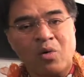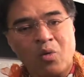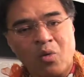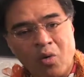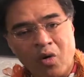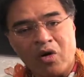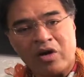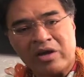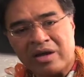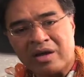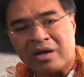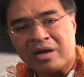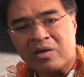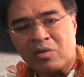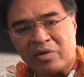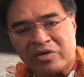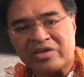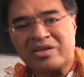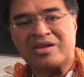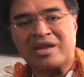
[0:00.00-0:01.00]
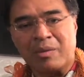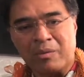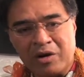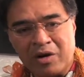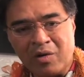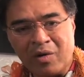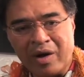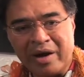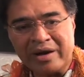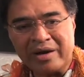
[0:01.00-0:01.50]
working with the
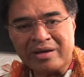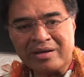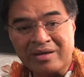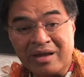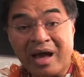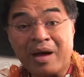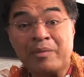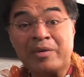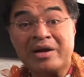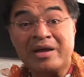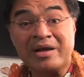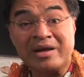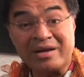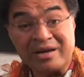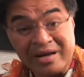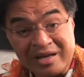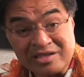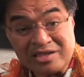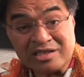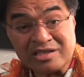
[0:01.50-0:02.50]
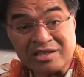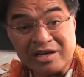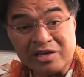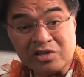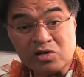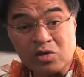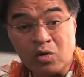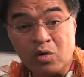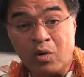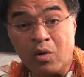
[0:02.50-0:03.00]
Democratic-dominated
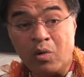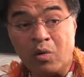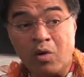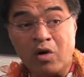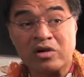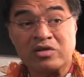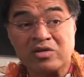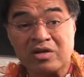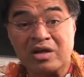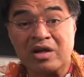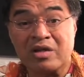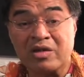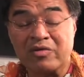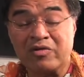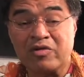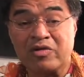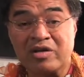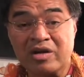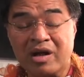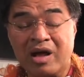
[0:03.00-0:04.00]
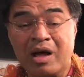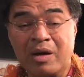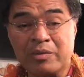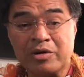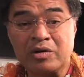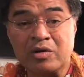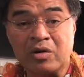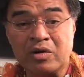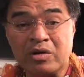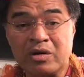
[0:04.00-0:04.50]
legislature who will work together for the common
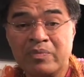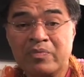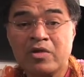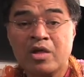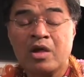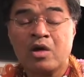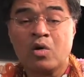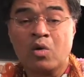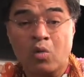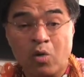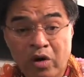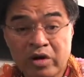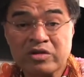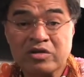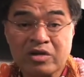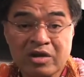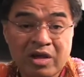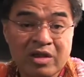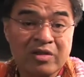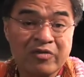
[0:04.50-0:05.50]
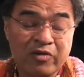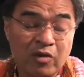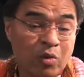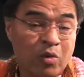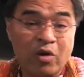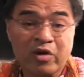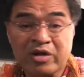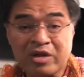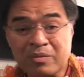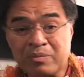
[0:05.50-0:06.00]
good, work together for
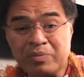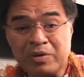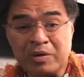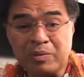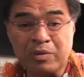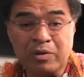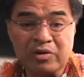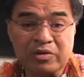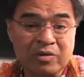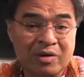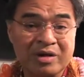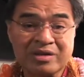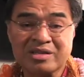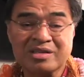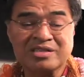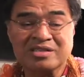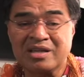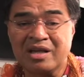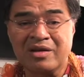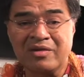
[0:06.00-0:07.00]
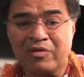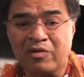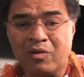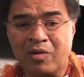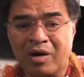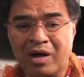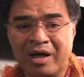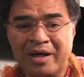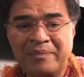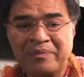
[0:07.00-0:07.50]
working people throughout the state of
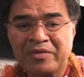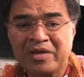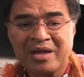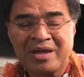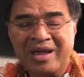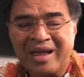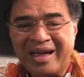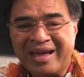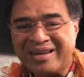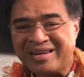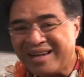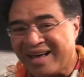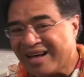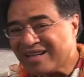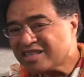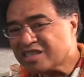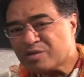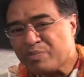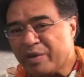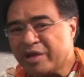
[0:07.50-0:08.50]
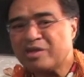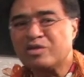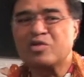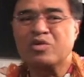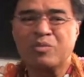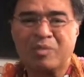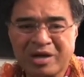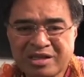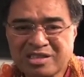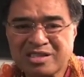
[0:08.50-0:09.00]
Hawaii, and not spend
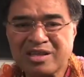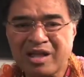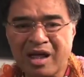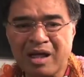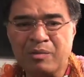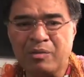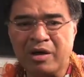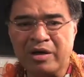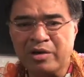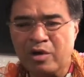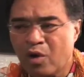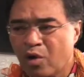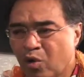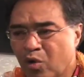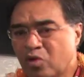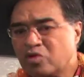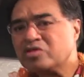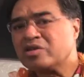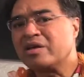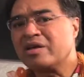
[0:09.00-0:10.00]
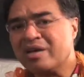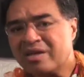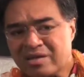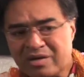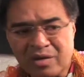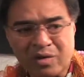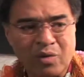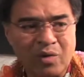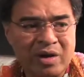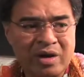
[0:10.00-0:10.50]
too much time on who's going to get
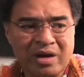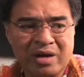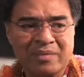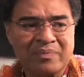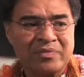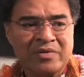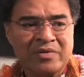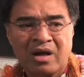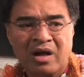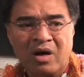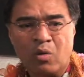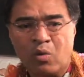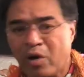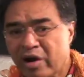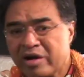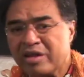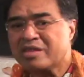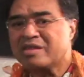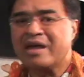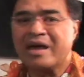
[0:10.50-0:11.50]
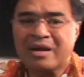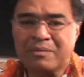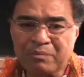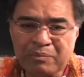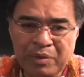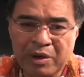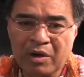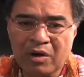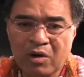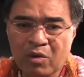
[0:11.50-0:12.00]
the credit, where did that
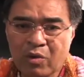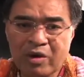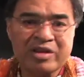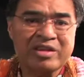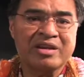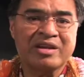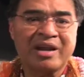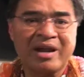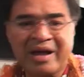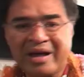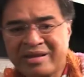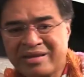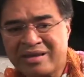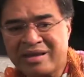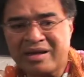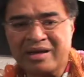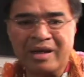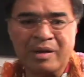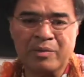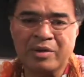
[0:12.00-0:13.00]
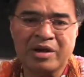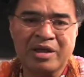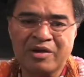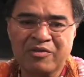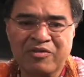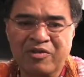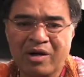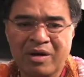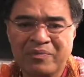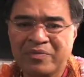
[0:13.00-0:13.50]
bill, where did that idea
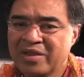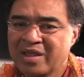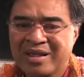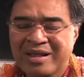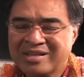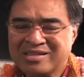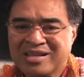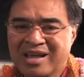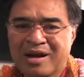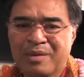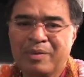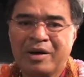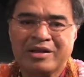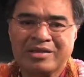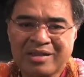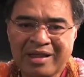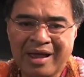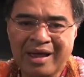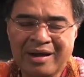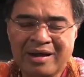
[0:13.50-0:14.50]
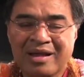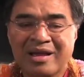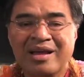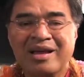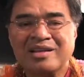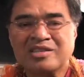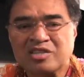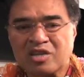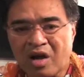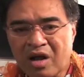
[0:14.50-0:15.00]
emanate from. It's not about that.
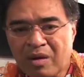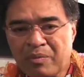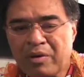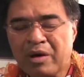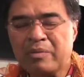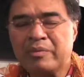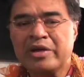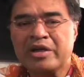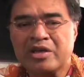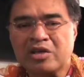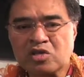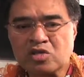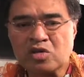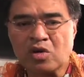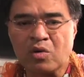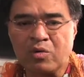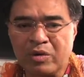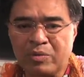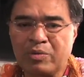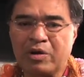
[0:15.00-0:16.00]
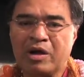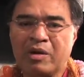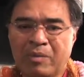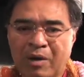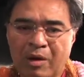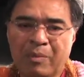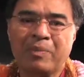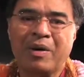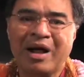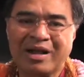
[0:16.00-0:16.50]
It's all about making sure we bring
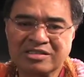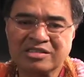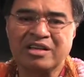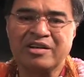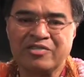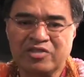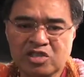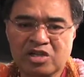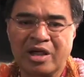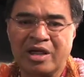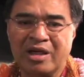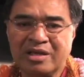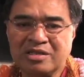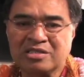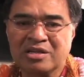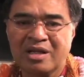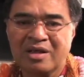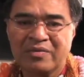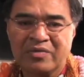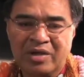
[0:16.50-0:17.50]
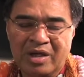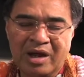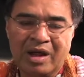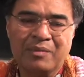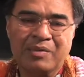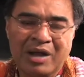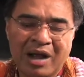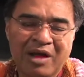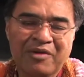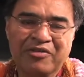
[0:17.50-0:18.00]
about positive change, and
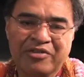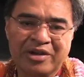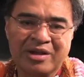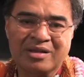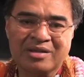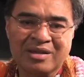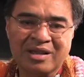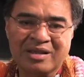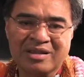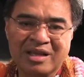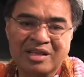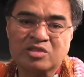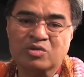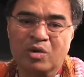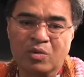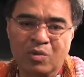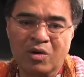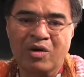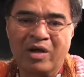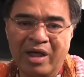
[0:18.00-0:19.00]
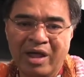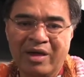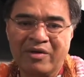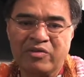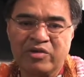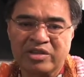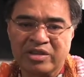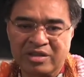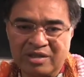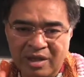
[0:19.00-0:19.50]
I'm confident that that's what we'll have
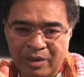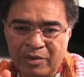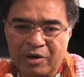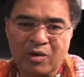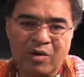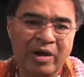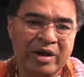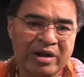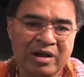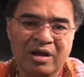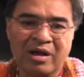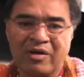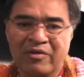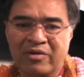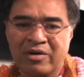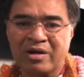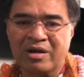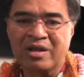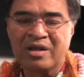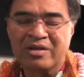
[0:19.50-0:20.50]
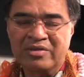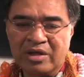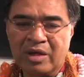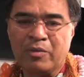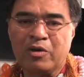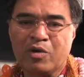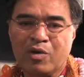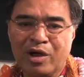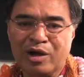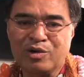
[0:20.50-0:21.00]
with a Democratic governor,
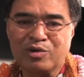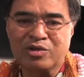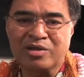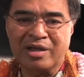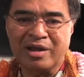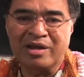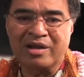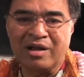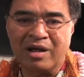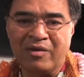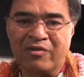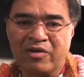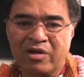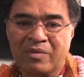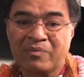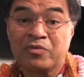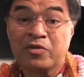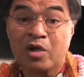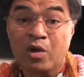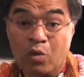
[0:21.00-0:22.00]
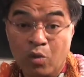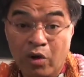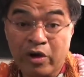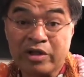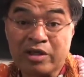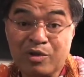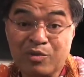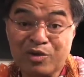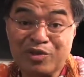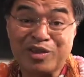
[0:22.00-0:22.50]
Democratic lieutenant governor,
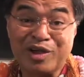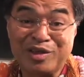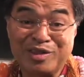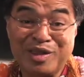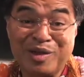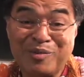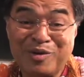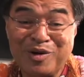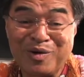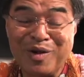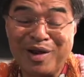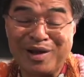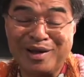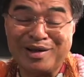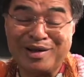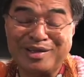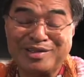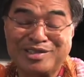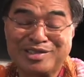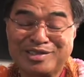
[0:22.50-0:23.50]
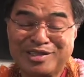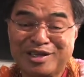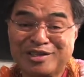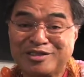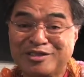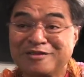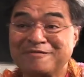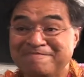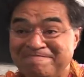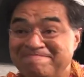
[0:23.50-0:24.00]
working with our Democratic legislature.